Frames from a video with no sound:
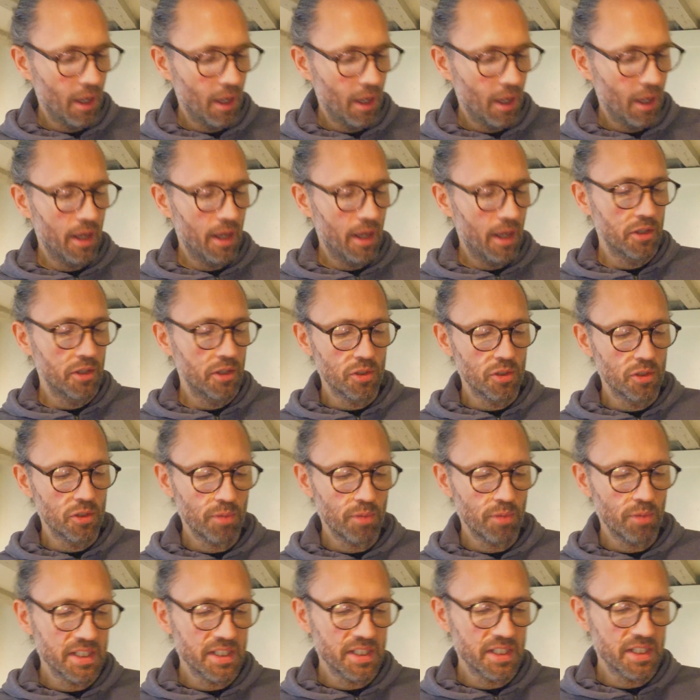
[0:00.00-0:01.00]
and you just
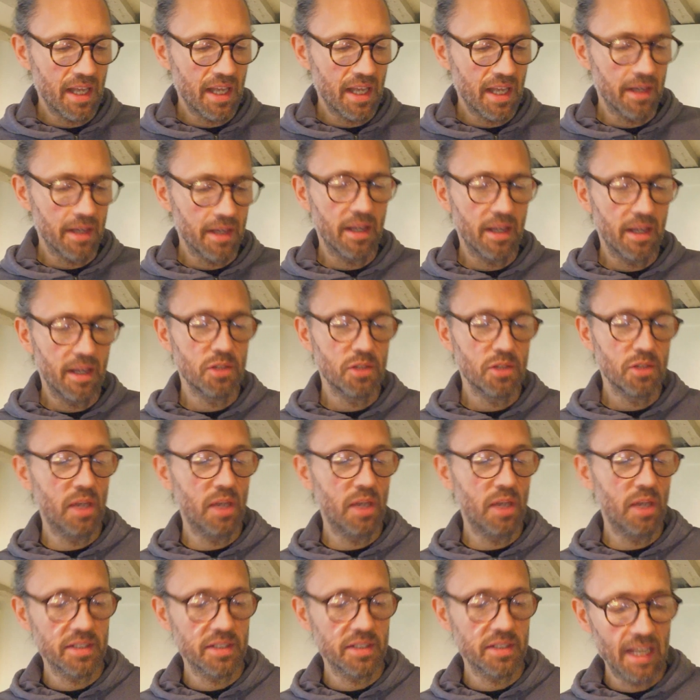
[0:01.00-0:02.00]
press that and you get
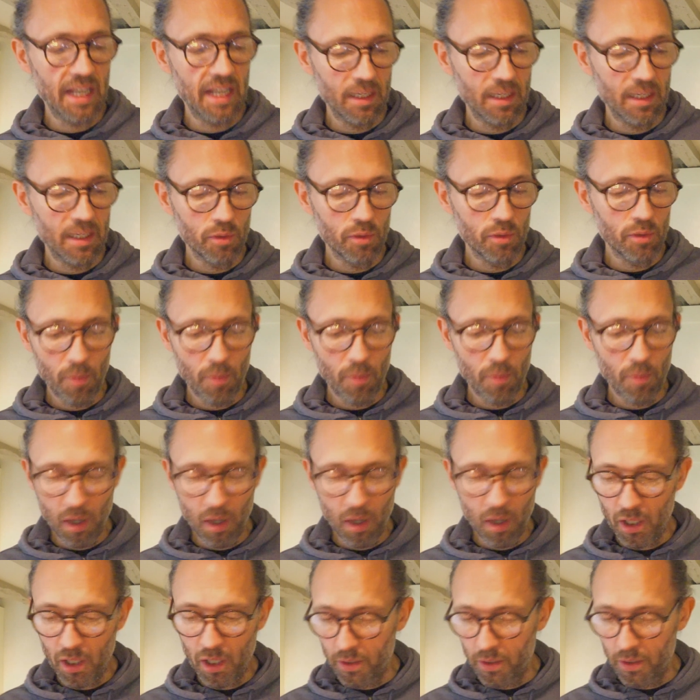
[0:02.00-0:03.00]
scanning with your barcode.